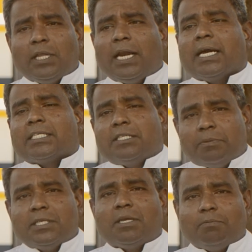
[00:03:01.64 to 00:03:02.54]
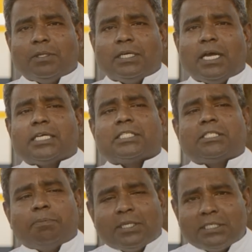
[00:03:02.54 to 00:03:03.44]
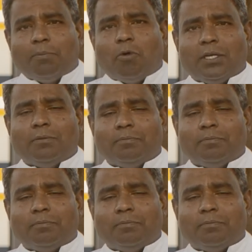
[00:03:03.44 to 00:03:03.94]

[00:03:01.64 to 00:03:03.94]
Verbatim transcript: than accepting something, accepting someone.